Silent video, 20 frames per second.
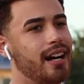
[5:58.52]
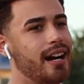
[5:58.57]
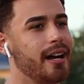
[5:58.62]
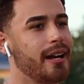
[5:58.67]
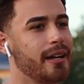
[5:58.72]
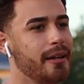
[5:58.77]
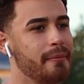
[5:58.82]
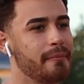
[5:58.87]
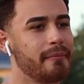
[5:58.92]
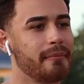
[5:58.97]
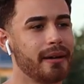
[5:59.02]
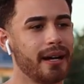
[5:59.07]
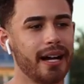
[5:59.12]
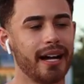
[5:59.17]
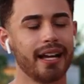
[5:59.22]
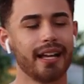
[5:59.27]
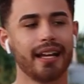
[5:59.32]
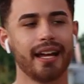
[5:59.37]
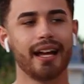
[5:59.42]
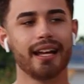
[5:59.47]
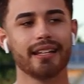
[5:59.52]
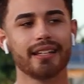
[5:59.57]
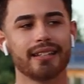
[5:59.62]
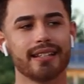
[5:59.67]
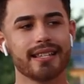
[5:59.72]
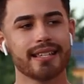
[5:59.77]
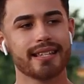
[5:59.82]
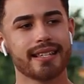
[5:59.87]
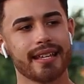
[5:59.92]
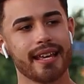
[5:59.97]
I
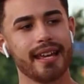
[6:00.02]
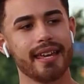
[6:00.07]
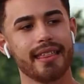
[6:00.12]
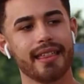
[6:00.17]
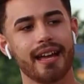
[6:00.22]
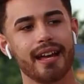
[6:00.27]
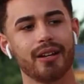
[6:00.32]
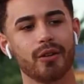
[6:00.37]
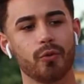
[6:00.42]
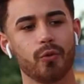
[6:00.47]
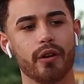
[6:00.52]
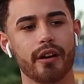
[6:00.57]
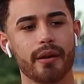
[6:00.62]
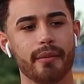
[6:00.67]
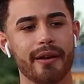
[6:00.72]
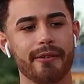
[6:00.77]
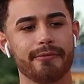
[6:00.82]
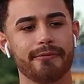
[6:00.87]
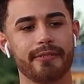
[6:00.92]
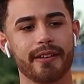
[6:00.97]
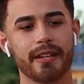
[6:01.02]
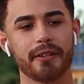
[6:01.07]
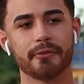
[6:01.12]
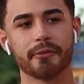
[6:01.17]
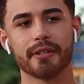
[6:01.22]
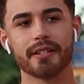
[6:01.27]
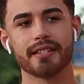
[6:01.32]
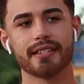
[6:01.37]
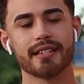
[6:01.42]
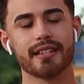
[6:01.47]
could say that one of my
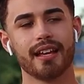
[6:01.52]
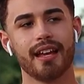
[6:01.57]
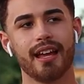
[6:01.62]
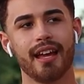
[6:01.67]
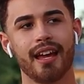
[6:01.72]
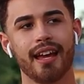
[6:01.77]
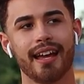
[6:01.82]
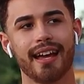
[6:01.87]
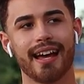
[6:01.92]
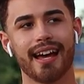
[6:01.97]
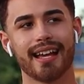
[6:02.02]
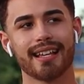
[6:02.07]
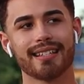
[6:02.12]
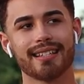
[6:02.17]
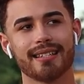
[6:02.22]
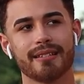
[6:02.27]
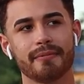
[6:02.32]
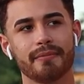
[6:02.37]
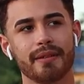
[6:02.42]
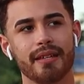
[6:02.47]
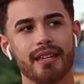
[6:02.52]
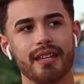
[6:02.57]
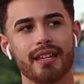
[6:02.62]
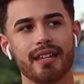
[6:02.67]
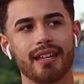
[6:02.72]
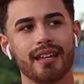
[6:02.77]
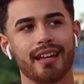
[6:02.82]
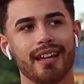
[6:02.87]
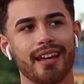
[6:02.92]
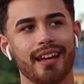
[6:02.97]
favorites has to be